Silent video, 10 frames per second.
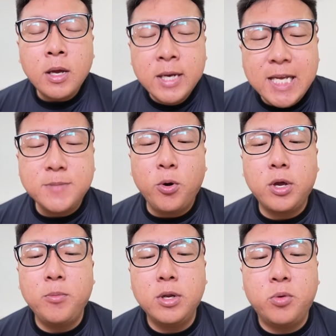Next
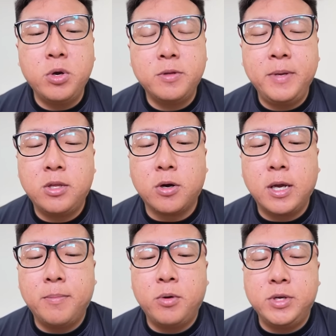Pokemon that we'll be
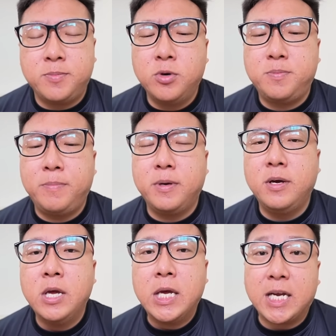talking about, which most
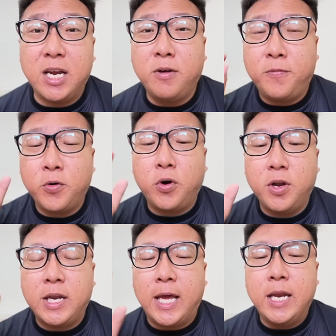people kind of
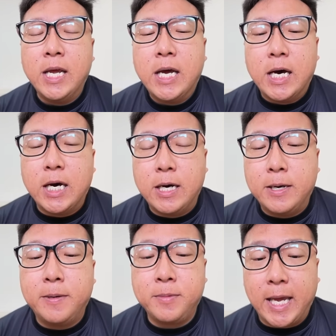forgot that
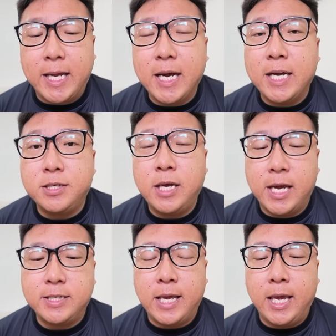Gengar actually
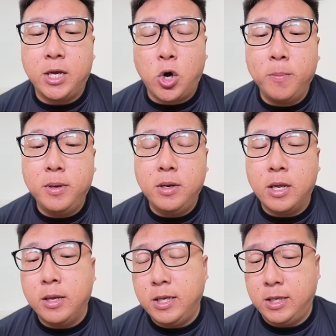has a
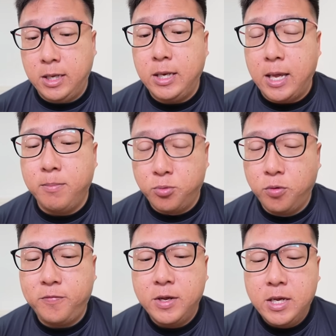Community Day
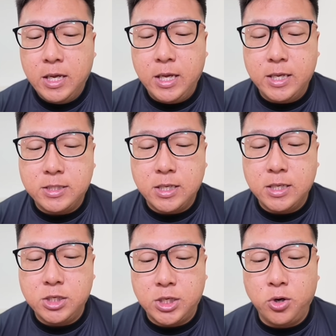move, is
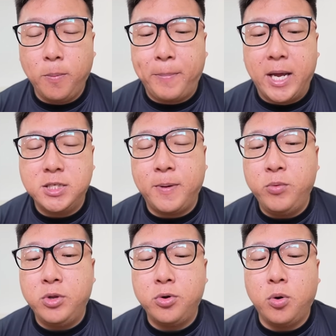Shadow Punch, but
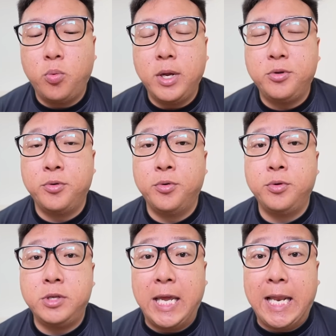we do not want
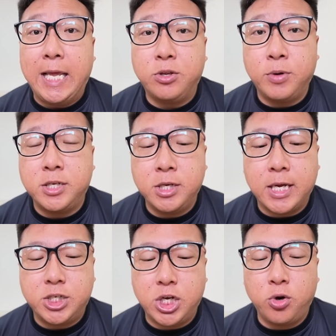to Elite to actually
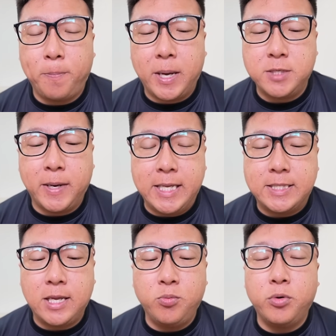get Shadow Punch, but
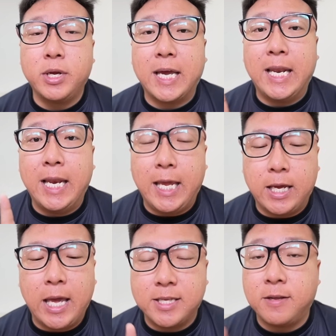instead we want to get
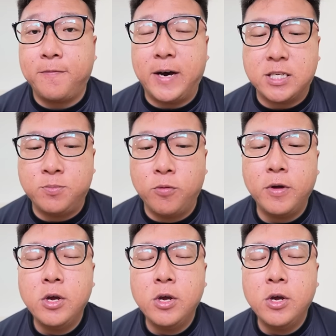Lick as the fast move.